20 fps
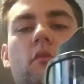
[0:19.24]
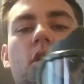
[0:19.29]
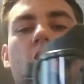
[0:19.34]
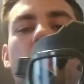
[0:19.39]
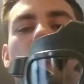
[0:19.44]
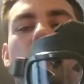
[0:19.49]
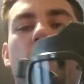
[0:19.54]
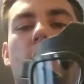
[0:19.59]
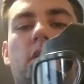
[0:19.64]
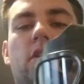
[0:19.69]

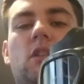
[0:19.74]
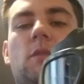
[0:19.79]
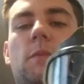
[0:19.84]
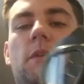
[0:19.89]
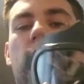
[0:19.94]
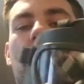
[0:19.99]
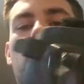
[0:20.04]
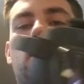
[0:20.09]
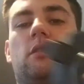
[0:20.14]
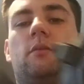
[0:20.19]
But just
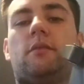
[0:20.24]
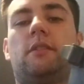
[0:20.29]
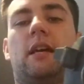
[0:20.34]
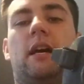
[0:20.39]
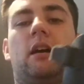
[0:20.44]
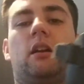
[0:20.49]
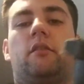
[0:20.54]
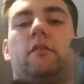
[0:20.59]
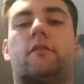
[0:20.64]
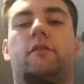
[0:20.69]
because it's
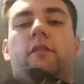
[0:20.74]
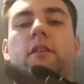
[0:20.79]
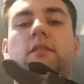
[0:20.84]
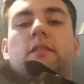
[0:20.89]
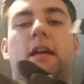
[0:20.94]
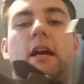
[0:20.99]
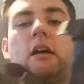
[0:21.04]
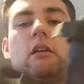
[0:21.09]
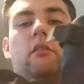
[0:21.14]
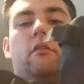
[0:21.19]

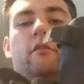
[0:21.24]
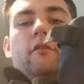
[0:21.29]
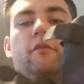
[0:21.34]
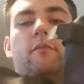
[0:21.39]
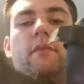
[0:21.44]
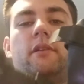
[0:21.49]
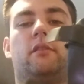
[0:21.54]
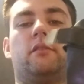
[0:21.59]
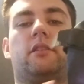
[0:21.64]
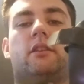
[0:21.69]
out of
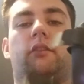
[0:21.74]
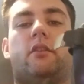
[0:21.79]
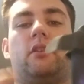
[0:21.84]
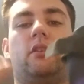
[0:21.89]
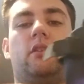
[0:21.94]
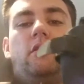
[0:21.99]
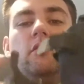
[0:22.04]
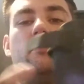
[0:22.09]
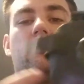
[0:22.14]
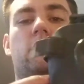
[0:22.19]
military
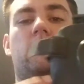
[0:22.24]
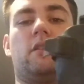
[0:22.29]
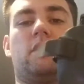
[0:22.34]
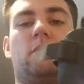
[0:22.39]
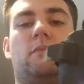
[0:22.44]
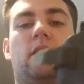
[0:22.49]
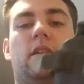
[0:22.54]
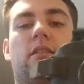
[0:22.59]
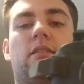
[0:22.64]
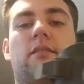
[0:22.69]
use doesn't
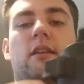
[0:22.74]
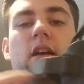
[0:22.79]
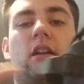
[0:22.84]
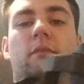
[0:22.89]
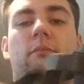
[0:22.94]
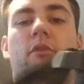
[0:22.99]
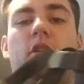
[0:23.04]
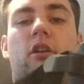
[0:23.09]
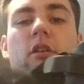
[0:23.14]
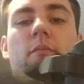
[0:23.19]
mean it's not a
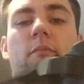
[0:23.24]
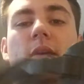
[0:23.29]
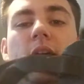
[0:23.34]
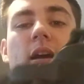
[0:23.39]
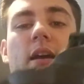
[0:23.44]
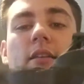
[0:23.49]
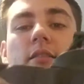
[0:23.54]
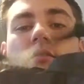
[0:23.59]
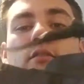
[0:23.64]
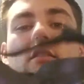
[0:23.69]
good
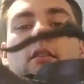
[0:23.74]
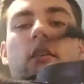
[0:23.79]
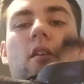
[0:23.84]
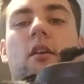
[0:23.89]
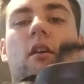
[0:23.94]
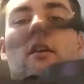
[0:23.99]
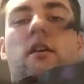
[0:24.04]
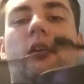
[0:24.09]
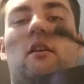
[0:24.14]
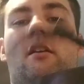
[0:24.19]
mask.
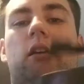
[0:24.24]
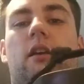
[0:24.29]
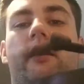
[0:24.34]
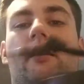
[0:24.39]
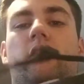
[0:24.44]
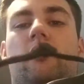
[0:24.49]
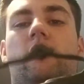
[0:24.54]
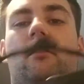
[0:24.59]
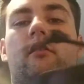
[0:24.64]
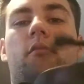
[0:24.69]

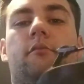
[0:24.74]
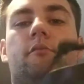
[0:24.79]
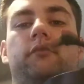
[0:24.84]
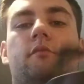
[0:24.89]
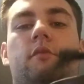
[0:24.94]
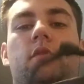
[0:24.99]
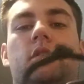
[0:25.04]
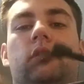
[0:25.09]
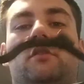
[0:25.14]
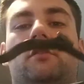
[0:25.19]
And
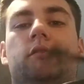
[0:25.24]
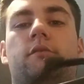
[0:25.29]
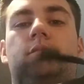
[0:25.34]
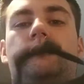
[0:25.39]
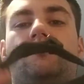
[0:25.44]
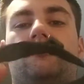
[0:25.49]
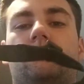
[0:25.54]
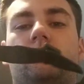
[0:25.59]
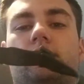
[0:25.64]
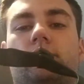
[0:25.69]

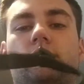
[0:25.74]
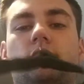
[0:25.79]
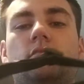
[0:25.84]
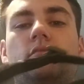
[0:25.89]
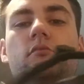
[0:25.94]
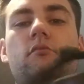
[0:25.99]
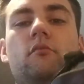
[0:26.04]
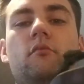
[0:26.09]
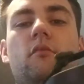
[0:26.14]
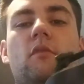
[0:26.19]

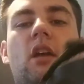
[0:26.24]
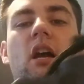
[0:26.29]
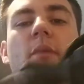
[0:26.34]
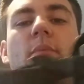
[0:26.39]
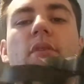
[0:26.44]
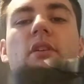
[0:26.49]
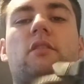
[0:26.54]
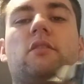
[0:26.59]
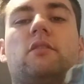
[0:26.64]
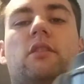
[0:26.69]
that
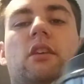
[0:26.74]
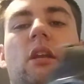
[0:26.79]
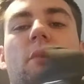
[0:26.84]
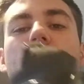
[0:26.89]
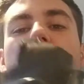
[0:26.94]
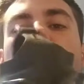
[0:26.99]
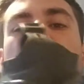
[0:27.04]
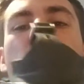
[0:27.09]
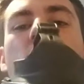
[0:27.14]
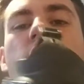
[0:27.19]
being said, I'm
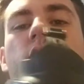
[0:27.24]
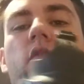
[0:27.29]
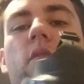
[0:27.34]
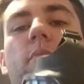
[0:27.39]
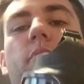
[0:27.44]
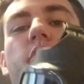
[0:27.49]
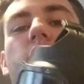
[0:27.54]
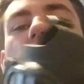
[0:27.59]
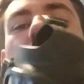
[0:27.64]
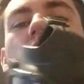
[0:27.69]
going to go over the
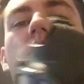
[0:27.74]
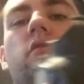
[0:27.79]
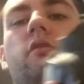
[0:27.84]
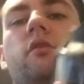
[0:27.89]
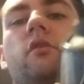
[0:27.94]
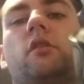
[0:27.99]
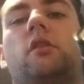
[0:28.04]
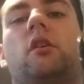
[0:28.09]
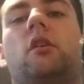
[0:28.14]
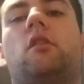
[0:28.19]
pros and
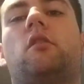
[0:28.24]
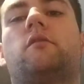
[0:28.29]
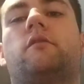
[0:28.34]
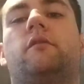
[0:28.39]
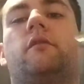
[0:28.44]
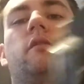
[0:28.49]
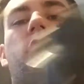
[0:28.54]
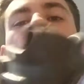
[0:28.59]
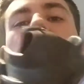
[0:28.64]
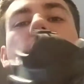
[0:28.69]
the cons of
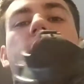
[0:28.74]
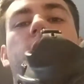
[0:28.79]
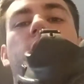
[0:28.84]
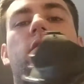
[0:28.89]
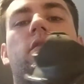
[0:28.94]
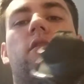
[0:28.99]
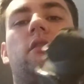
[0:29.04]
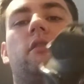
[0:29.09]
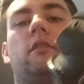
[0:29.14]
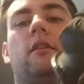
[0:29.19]
this
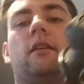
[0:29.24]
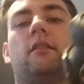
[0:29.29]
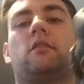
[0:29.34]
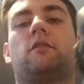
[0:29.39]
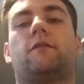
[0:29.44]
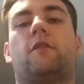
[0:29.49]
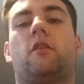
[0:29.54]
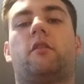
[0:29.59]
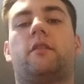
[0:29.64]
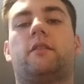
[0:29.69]
mask as
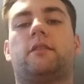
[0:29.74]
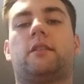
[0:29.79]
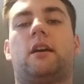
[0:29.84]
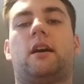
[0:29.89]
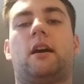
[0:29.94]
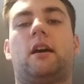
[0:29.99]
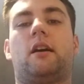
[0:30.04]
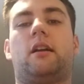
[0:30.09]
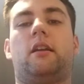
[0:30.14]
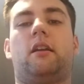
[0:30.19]
far as
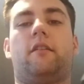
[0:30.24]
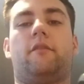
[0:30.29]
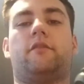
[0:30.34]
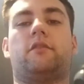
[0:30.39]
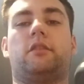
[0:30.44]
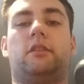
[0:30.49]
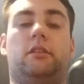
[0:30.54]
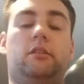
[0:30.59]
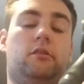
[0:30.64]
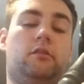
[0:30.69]
I have
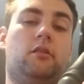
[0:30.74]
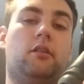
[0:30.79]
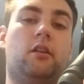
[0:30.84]
seen.